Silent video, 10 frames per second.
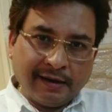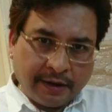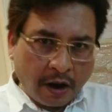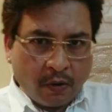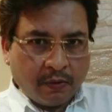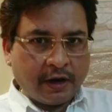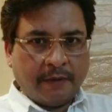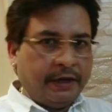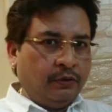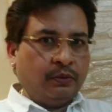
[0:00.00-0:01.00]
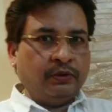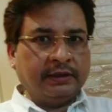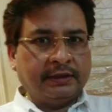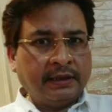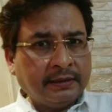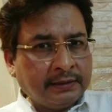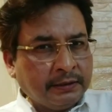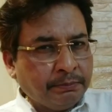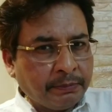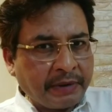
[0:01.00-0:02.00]
Now coming to this
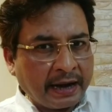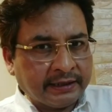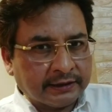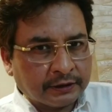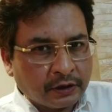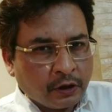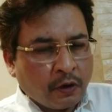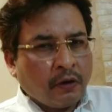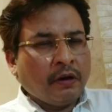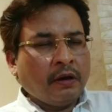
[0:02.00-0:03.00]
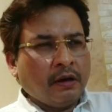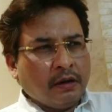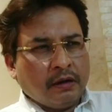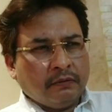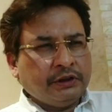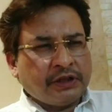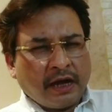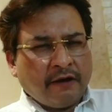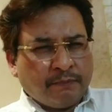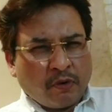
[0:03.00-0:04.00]
simple practice, which
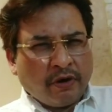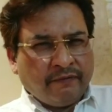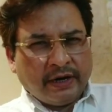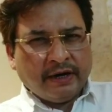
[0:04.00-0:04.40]
I have modified